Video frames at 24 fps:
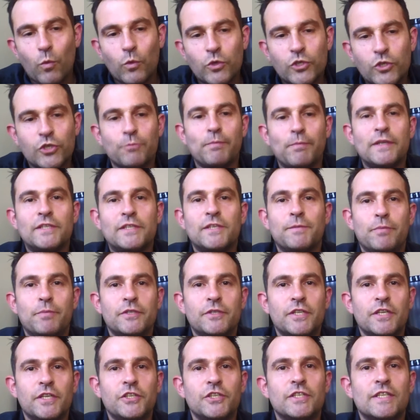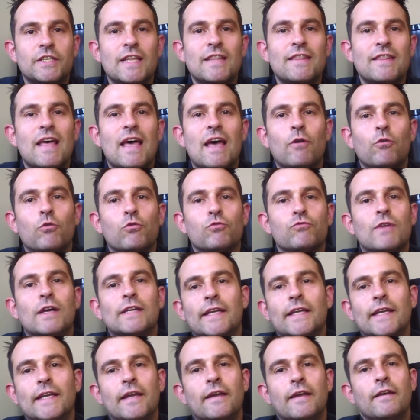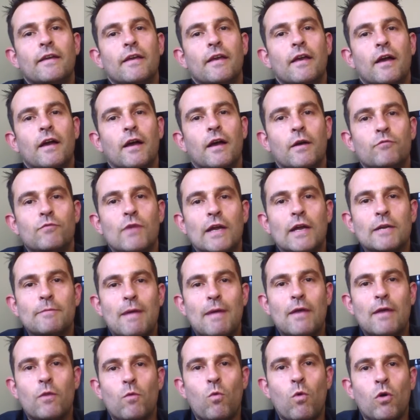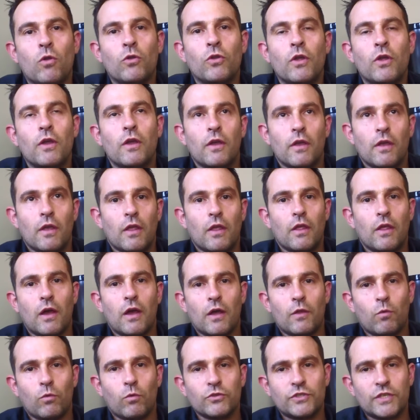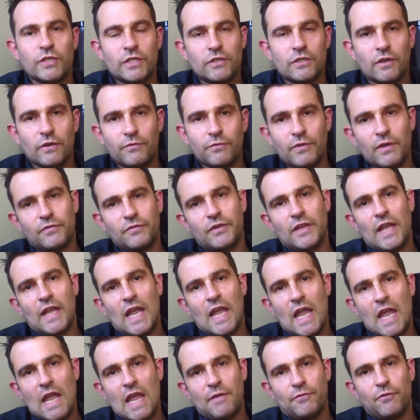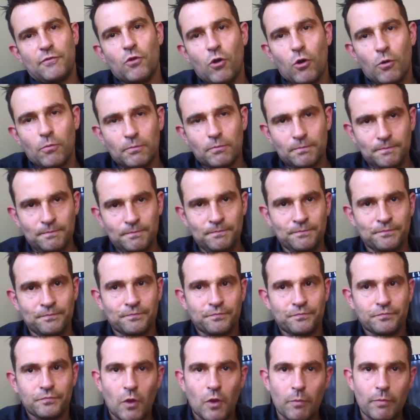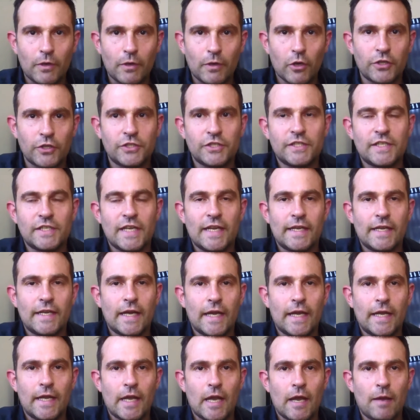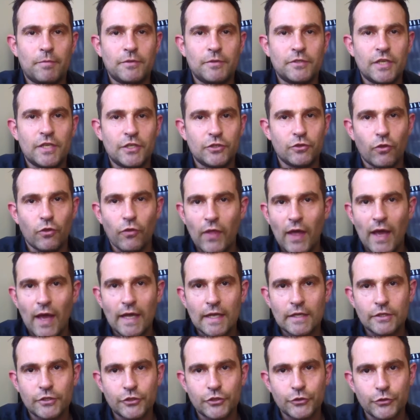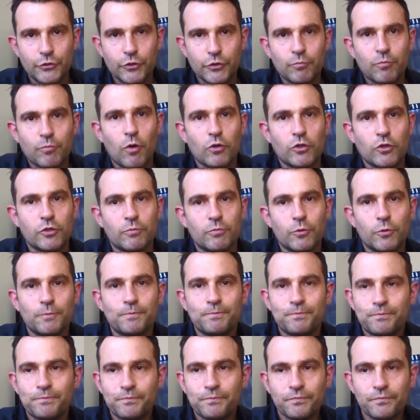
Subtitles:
we should be positioned in there already around about the 169.50. If not, we'll be looking to take a position on that as soon as possible.